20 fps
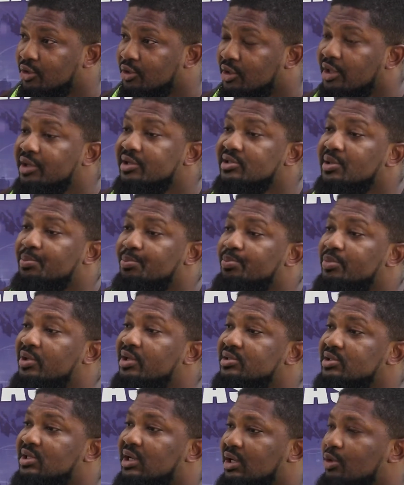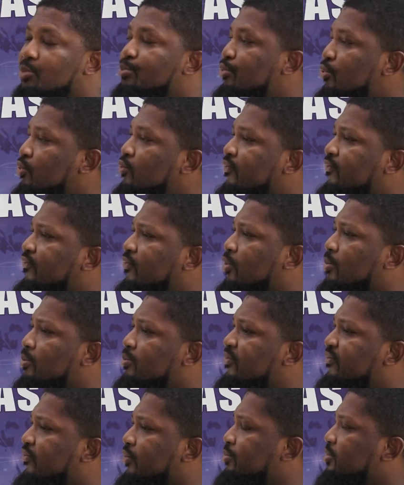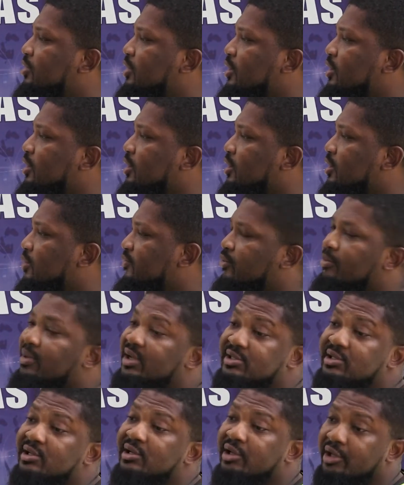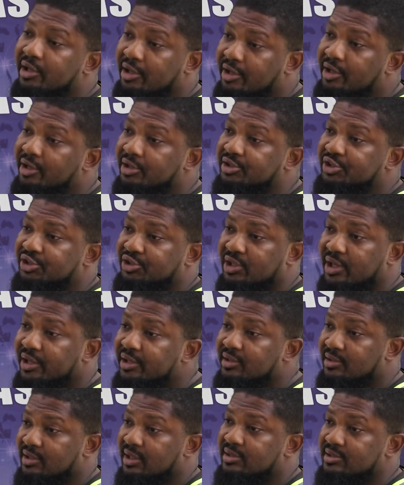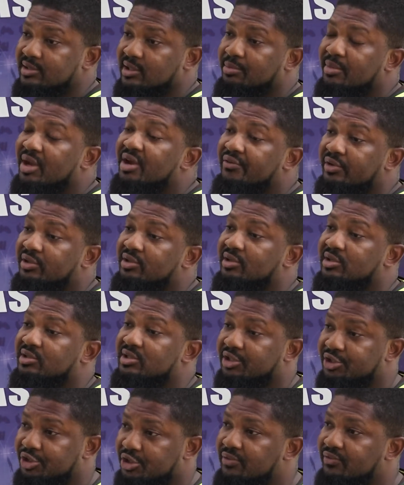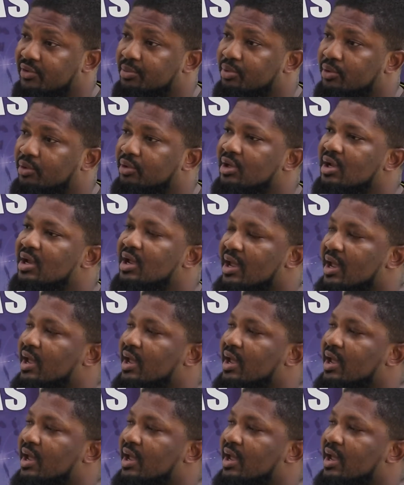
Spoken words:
This is proof from Ideal Linkage side that everything is achievable.